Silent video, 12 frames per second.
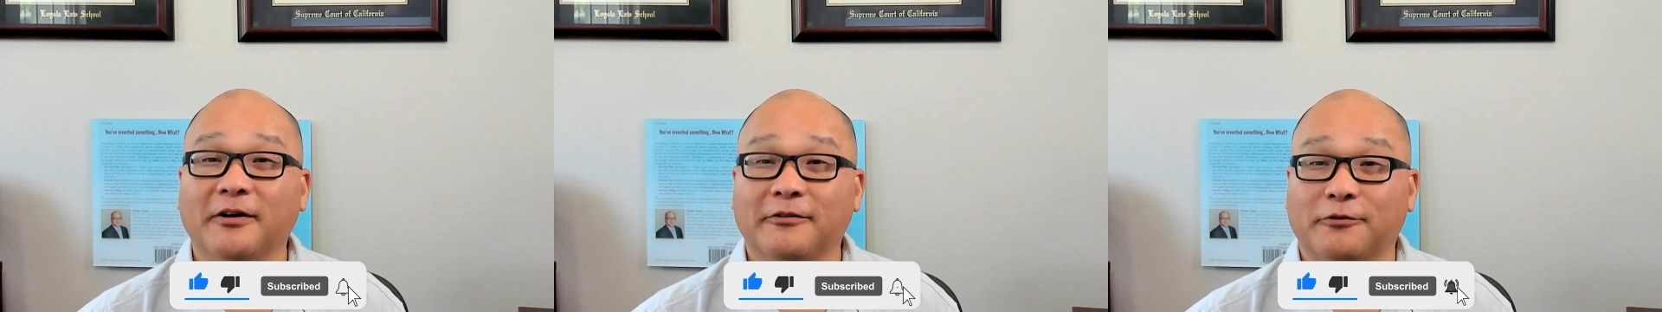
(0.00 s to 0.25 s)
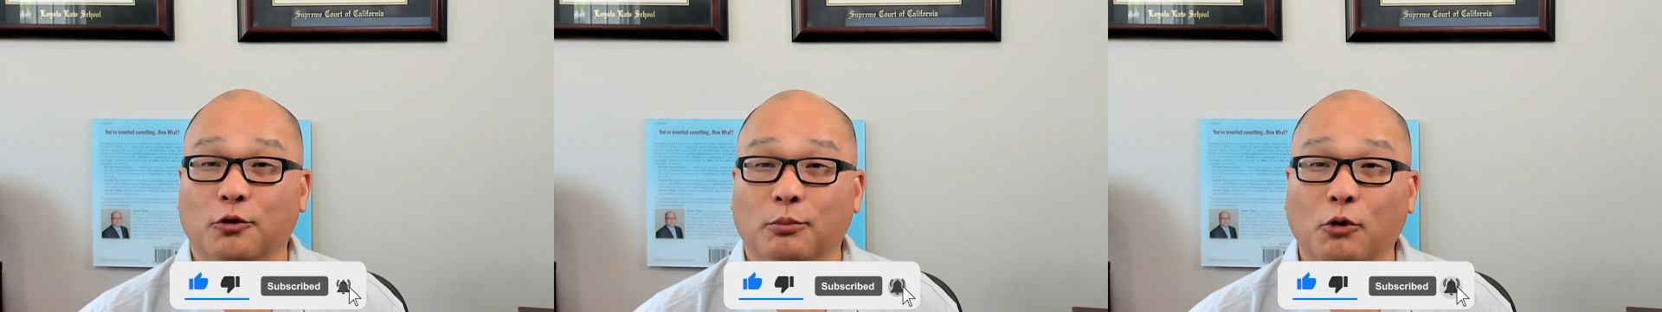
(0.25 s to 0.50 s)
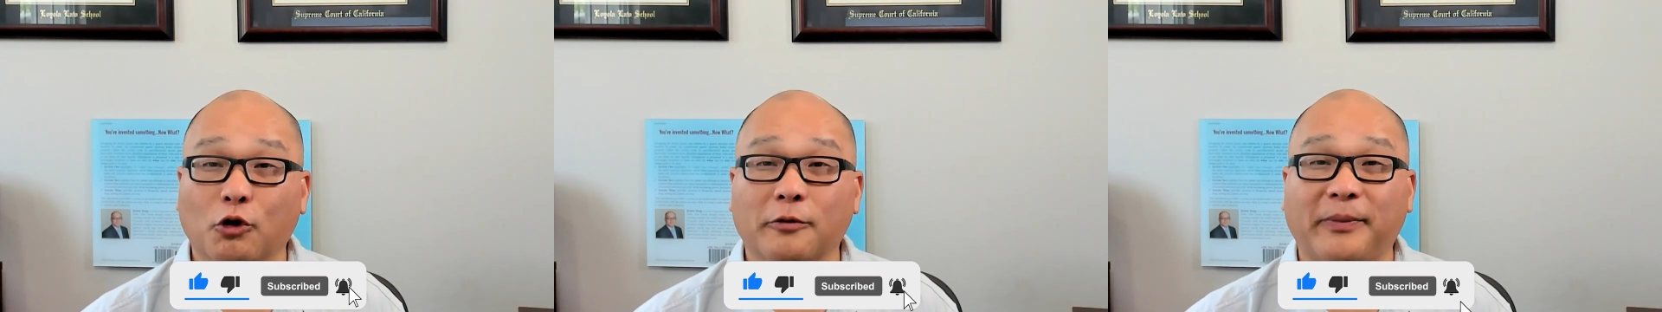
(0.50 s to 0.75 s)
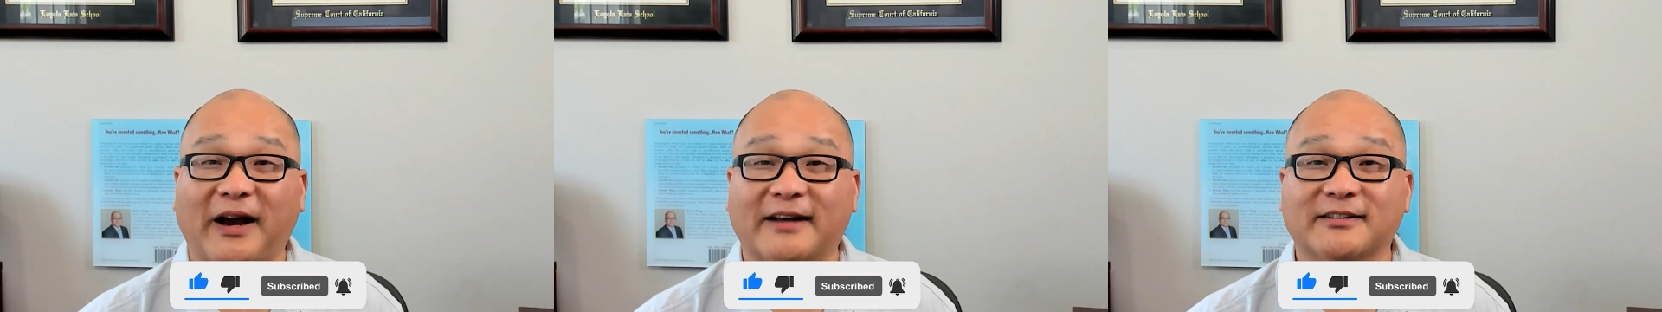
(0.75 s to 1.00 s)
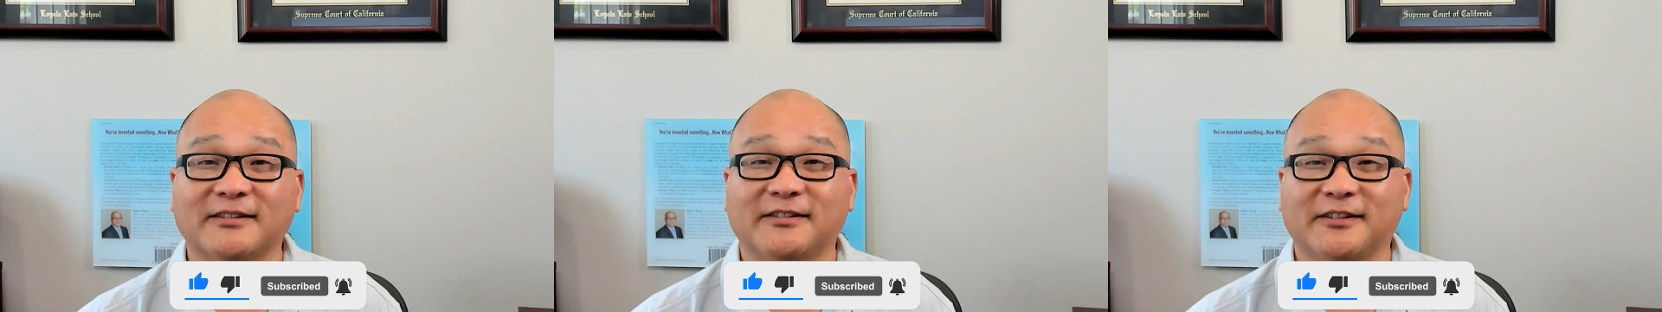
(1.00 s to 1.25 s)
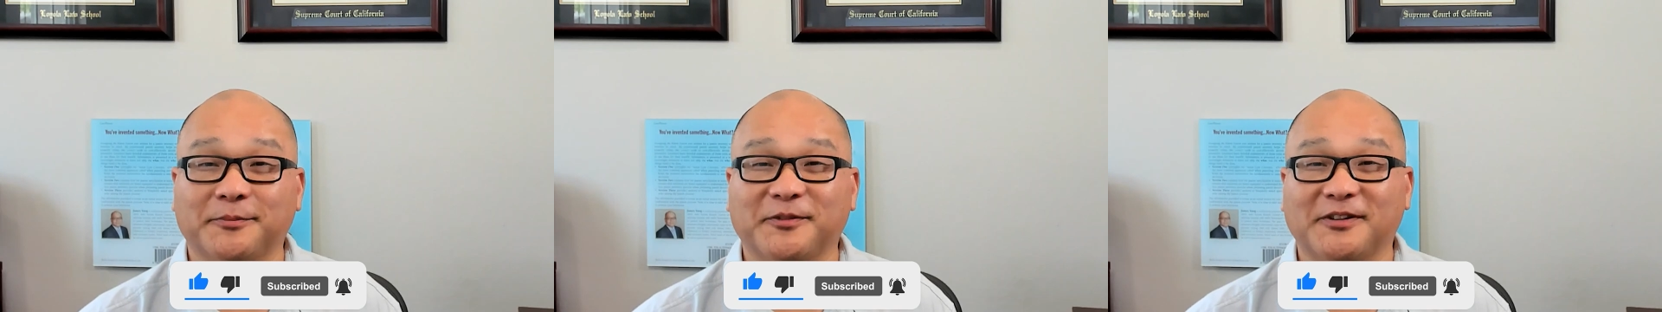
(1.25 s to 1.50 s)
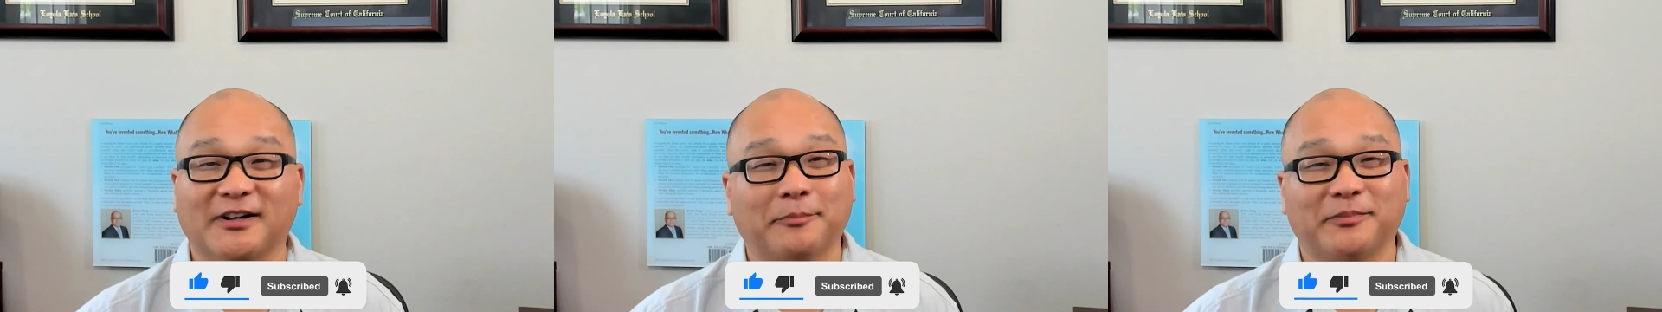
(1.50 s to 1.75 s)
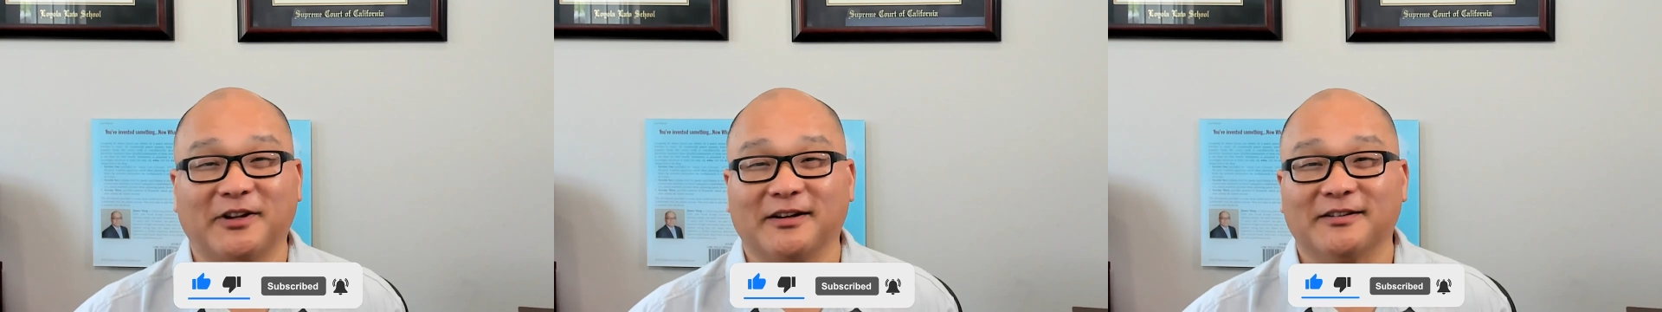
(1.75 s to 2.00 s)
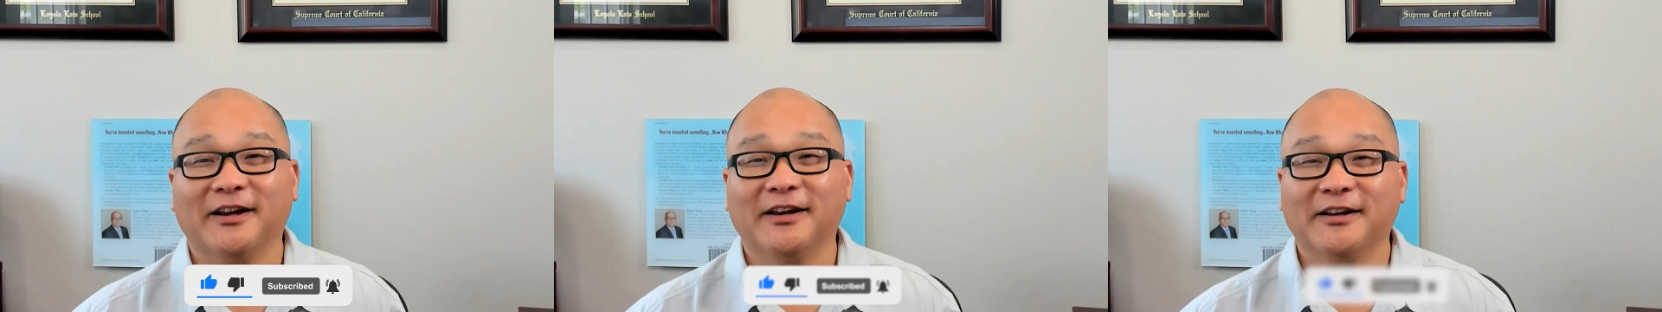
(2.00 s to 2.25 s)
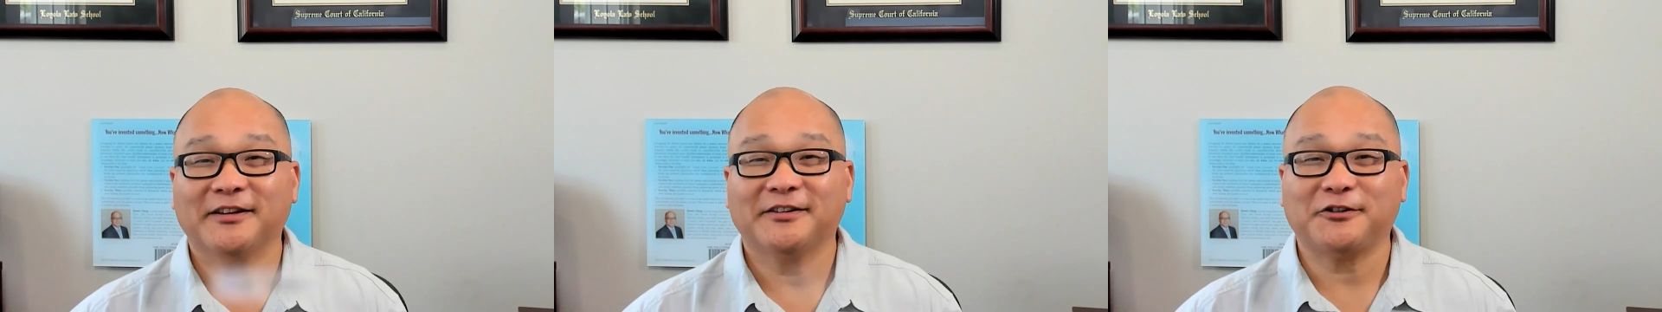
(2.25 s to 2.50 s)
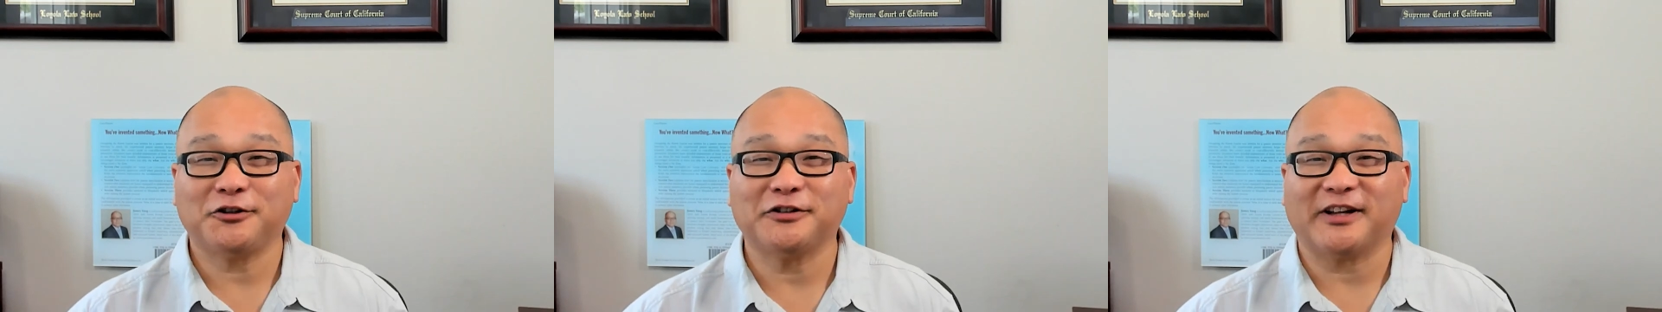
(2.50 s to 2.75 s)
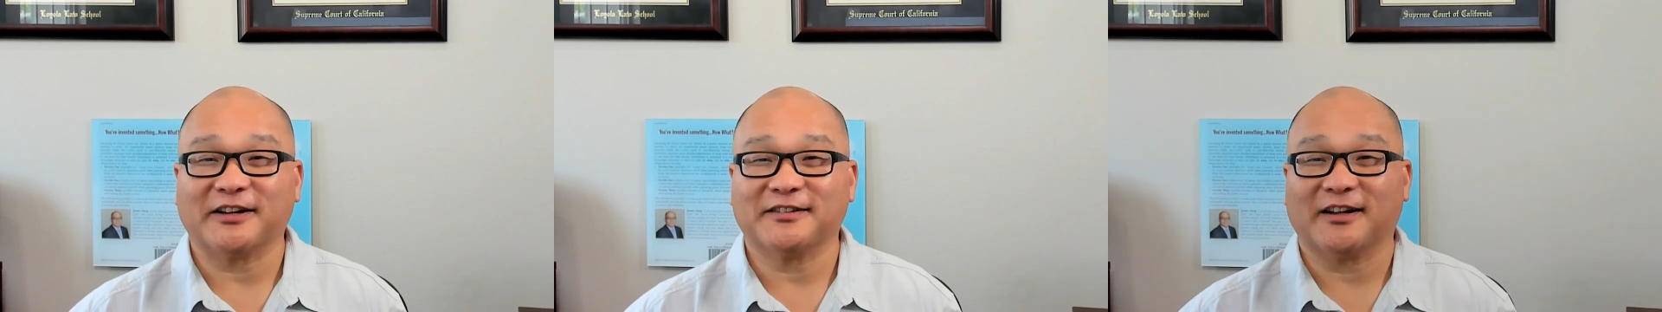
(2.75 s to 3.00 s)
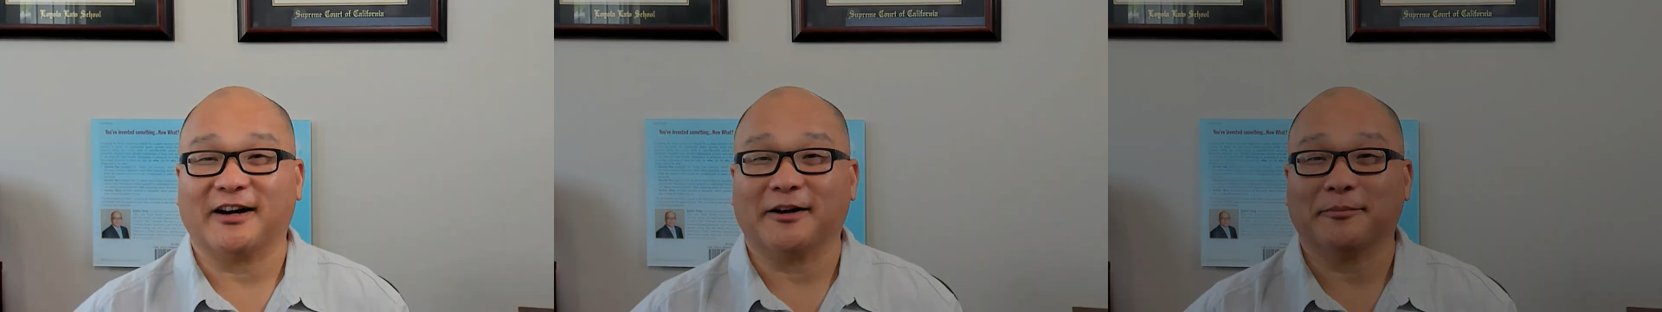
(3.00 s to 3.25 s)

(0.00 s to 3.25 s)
for more patent tips and updates. See you next time.